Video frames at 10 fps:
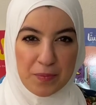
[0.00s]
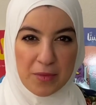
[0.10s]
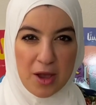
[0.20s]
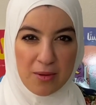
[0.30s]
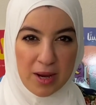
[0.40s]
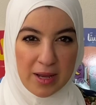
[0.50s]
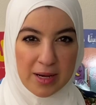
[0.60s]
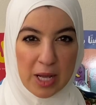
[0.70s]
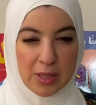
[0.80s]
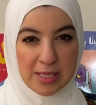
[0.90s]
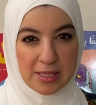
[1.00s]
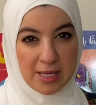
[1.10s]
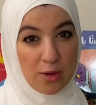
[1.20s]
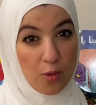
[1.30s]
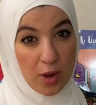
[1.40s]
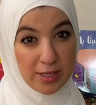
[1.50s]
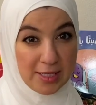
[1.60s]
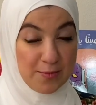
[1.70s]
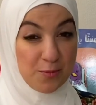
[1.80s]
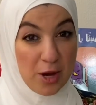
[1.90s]
All right, now let's take one
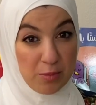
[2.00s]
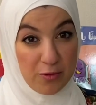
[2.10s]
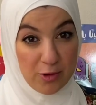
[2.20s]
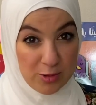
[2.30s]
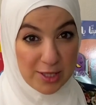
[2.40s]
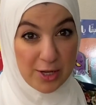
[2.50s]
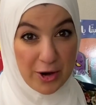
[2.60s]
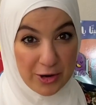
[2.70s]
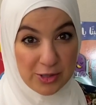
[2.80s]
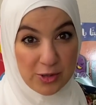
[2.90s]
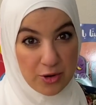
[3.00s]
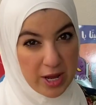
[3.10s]
deep breath before we start our story.